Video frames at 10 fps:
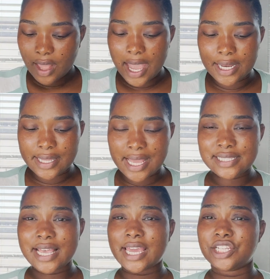And that
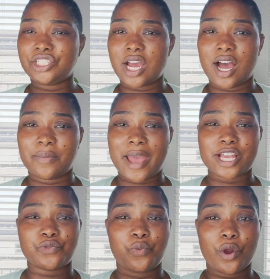second job
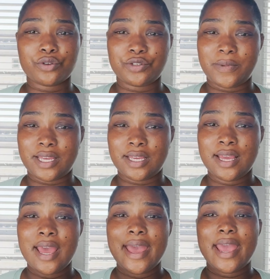has worked
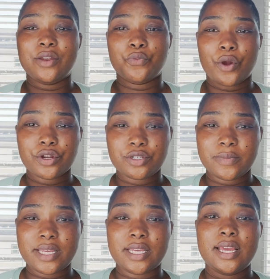me and worked
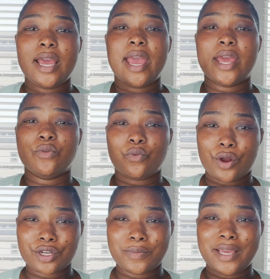me and
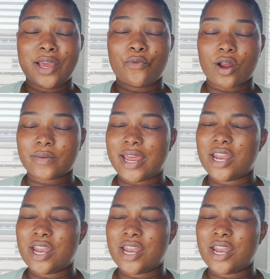worked me and worked me.